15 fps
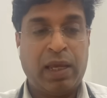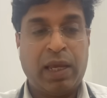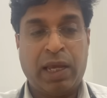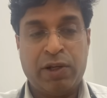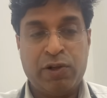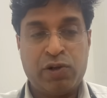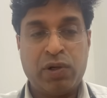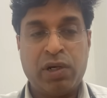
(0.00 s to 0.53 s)

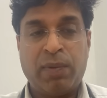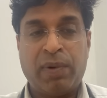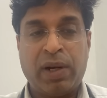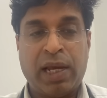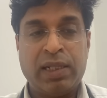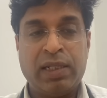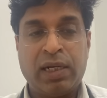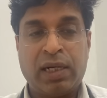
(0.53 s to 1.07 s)
And you should
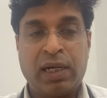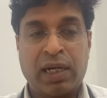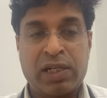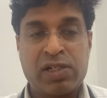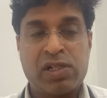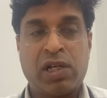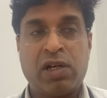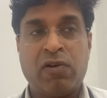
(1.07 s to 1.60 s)
apply the
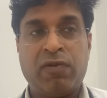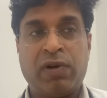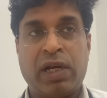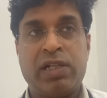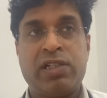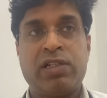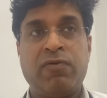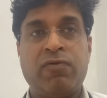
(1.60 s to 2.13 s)
correction of
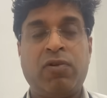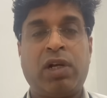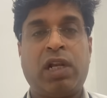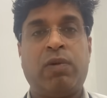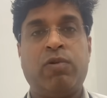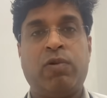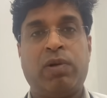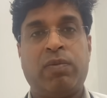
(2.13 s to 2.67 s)
calcium for
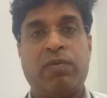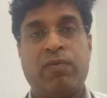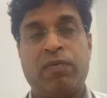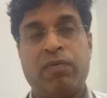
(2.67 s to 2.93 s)
albumin.